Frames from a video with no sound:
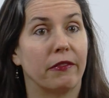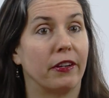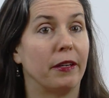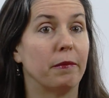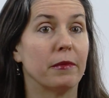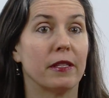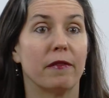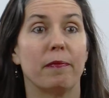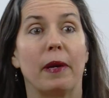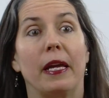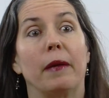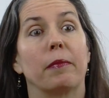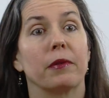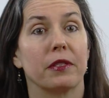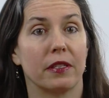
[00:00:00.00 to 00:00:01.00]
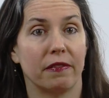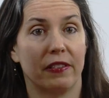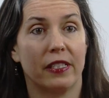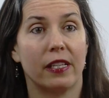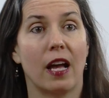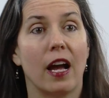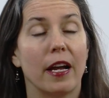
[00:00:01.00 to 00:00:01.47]
reams of papers of
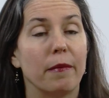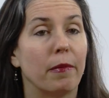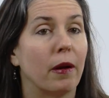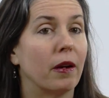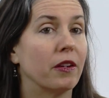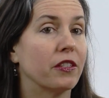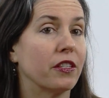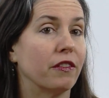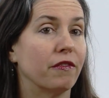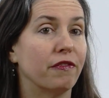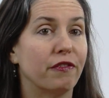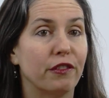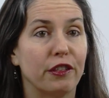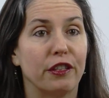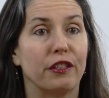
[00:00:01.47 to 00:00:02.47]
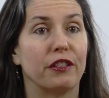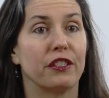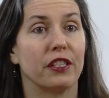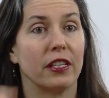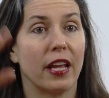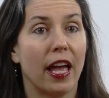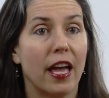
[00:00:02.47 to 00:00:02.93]
sidebars and footers
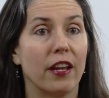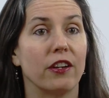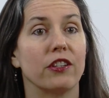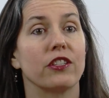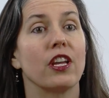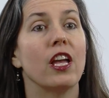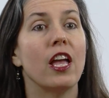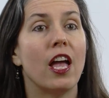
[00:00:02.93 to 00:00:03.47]
and headers